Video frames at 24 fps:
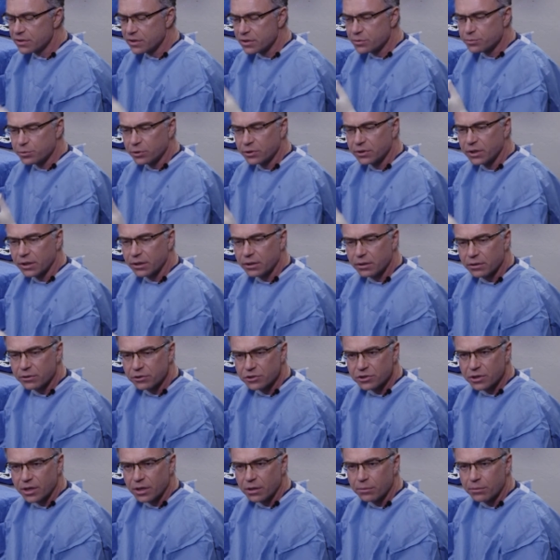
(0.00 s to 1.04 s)
This particular
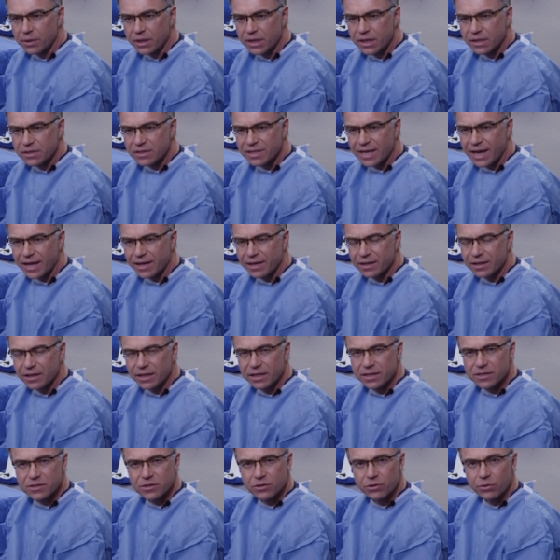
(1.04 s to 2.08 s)
gentleman has had at
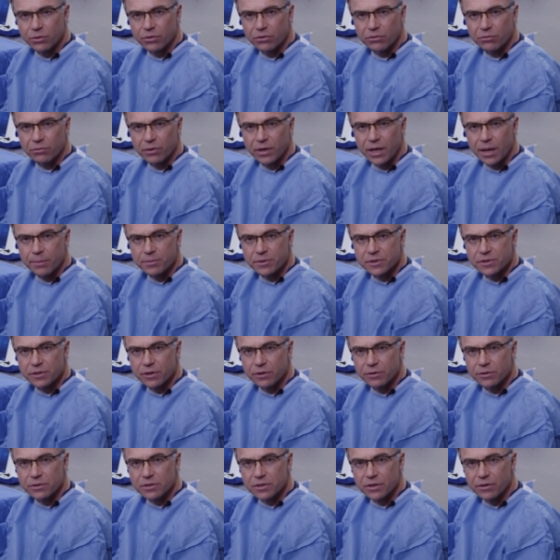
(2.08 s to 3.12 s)
least 2 or 3
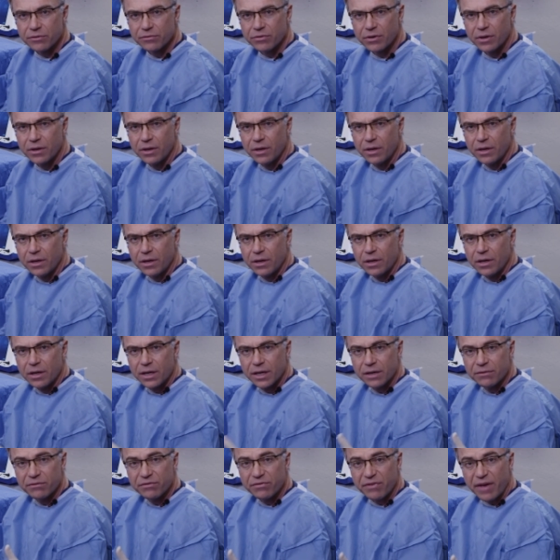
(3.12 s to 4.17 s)
episodes of
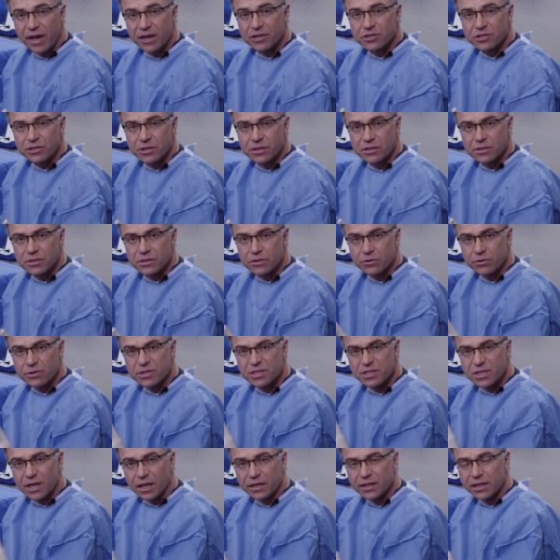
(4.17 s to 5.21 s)
infectious or
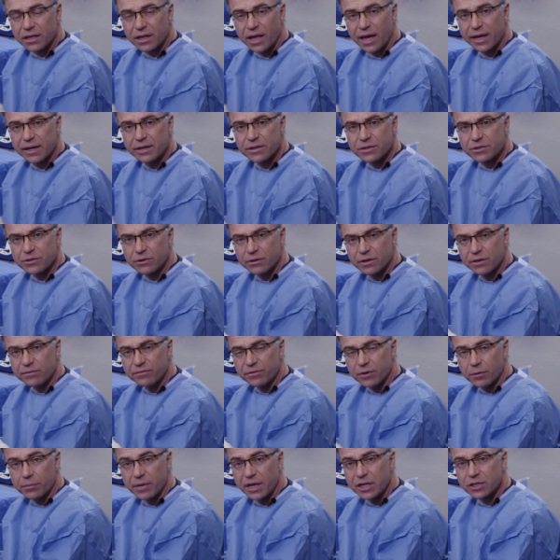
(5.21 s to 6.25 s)
cellulitis or
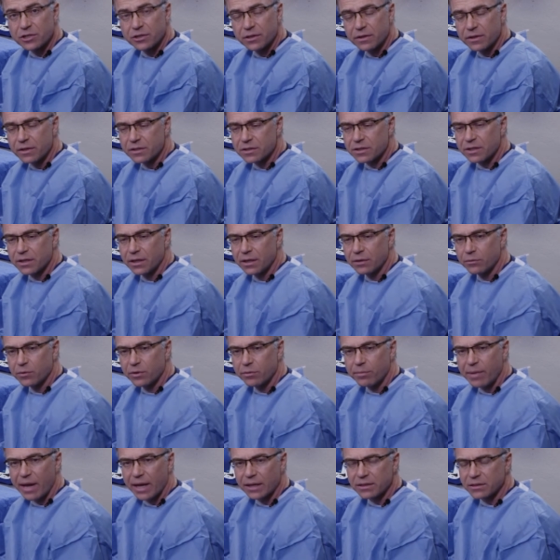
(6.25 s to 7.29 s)
inflammation of the skin with
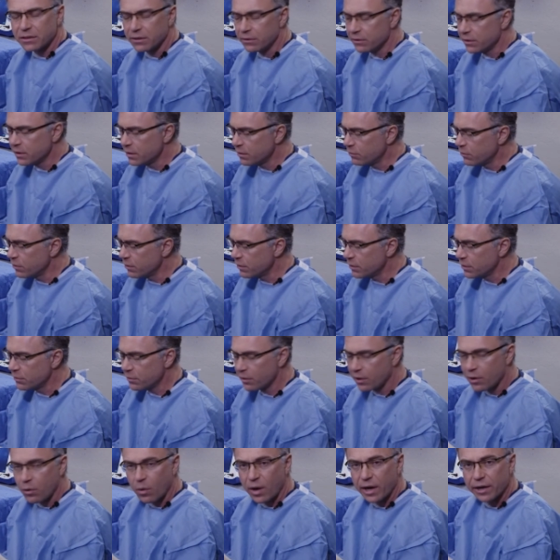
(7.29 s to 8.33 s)
bacteria where you
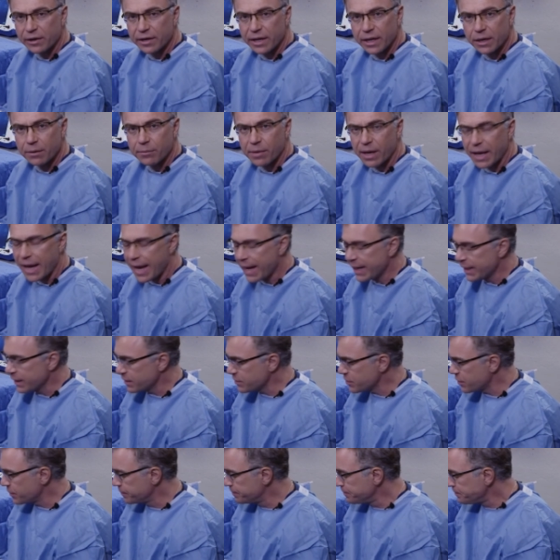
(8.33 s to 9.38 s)
required
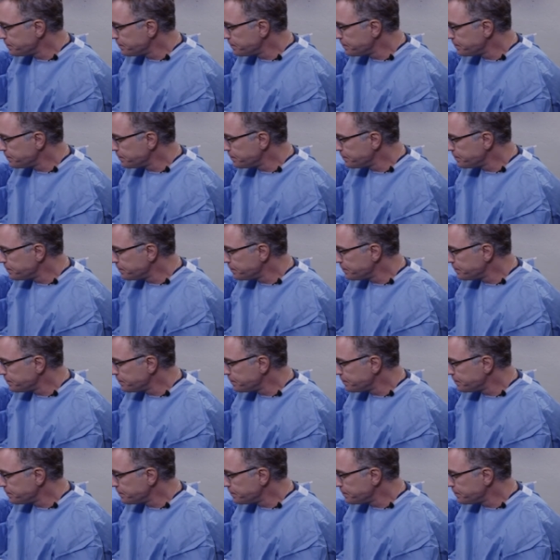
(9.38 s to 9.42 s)
antibiotics.